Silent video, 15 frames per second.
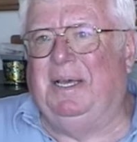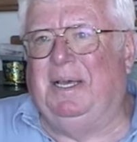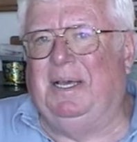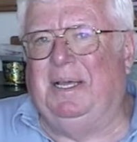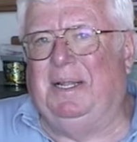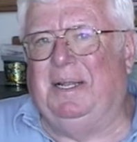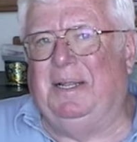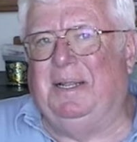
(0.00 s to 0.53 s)

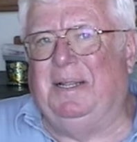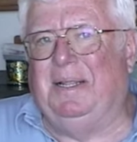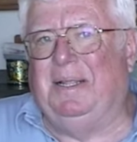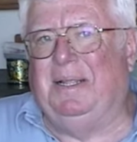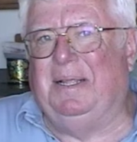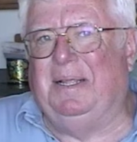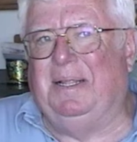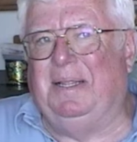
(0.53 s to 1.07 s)
And
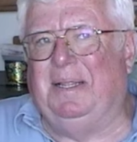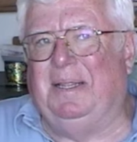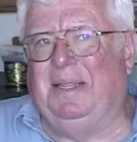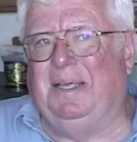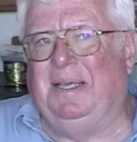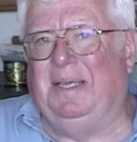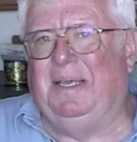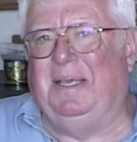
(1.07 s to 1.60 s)

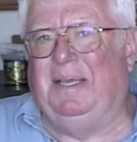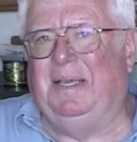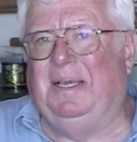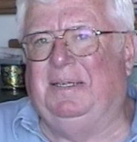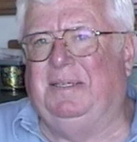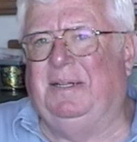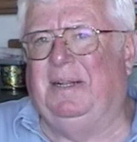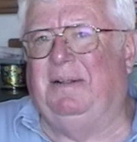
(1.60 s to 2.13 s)
the
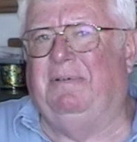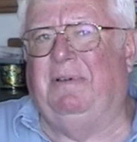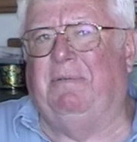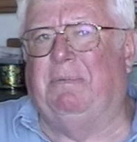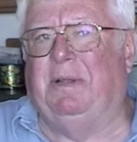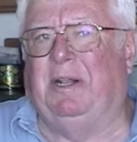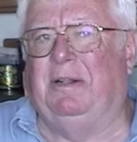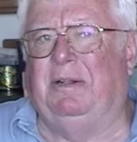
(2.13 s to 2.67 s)
engine,
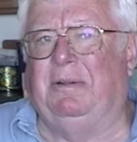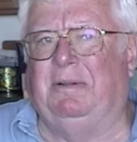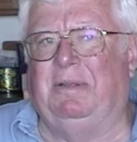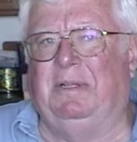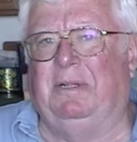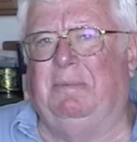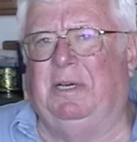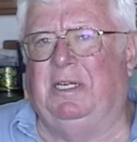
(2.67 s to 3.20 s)
I've been on
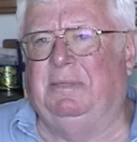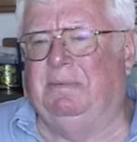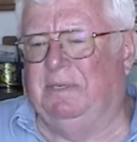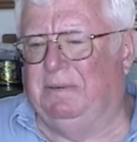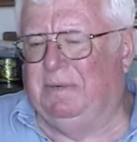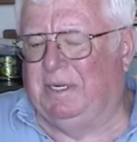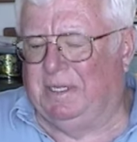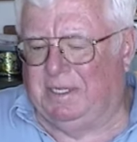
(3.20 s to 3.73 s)
the, in the
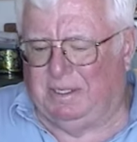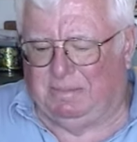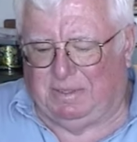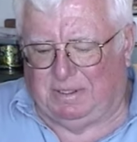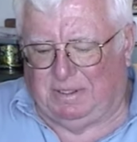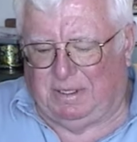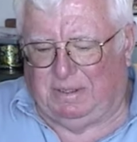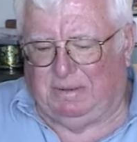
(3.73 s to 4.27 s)
basement of one of
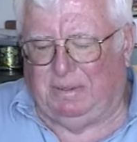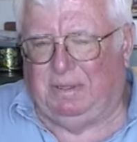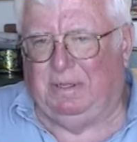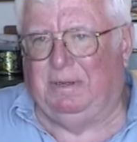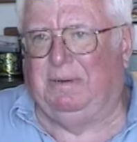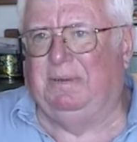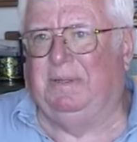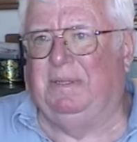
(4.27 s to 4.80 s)
them, down, um,
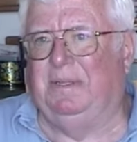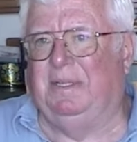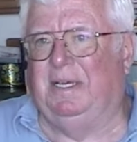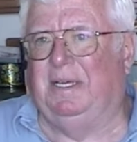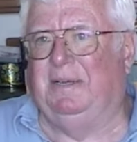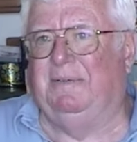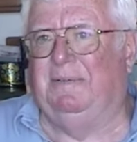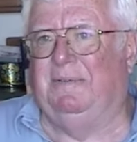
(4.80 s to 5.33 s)
you know,
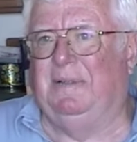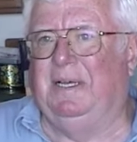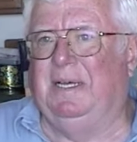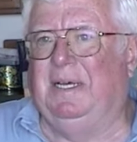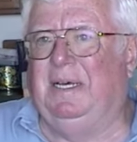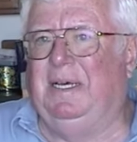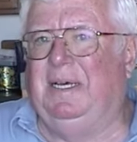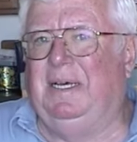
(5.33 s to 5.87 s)
they have
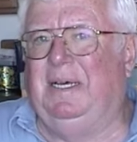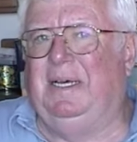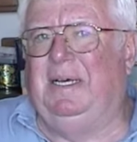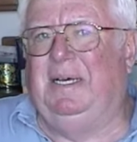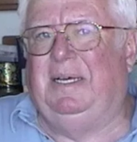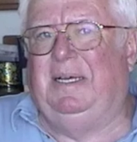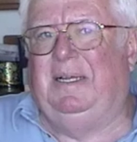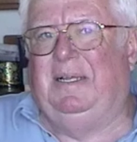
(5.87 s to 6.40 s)

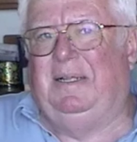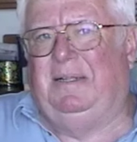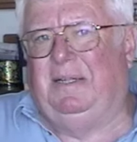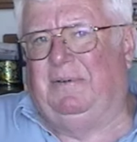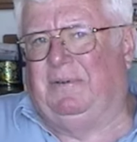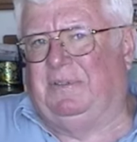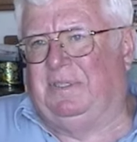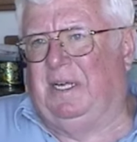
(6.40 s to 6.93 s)

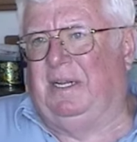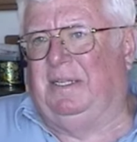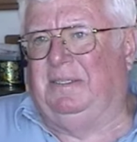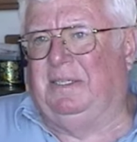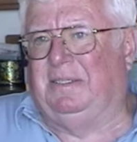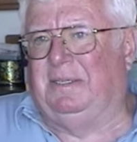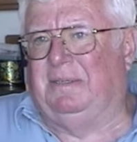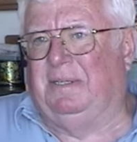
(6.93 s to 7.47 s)
different
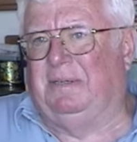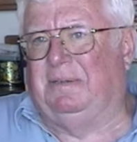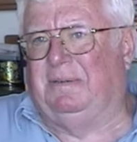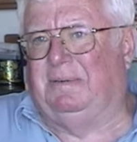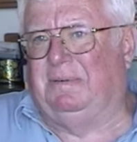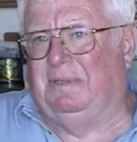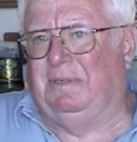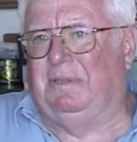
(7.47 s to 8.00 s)
settings. It's a,
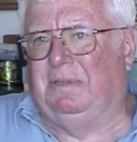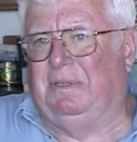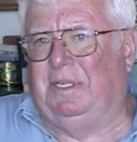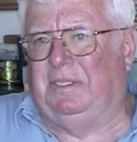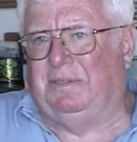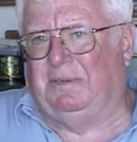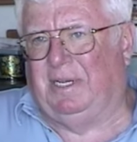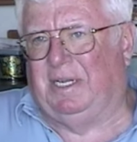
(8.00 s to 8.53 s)
they're, you know, they're
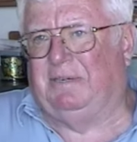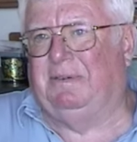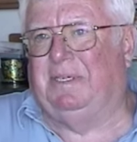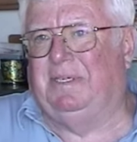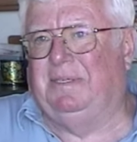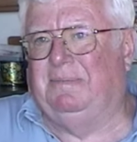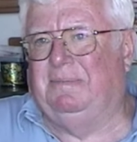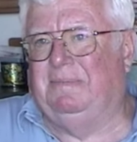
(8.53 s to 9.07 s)
diesel
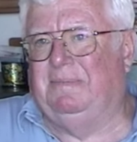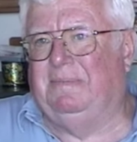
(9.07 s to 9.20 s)
electric.